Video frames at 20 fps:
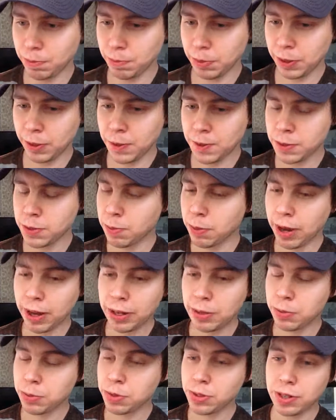Because the
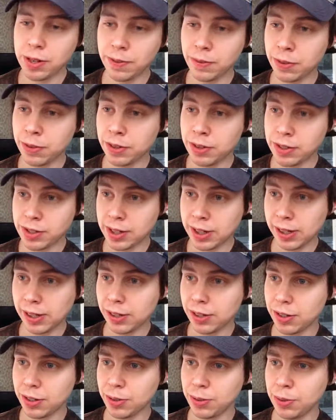body was never
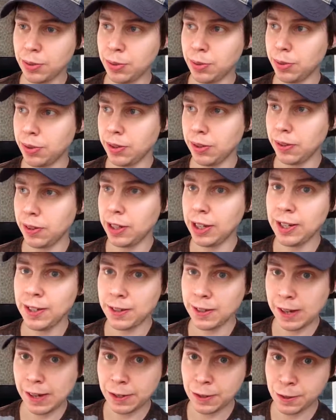designed to
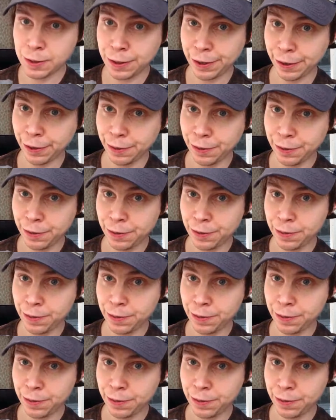eat that stuff.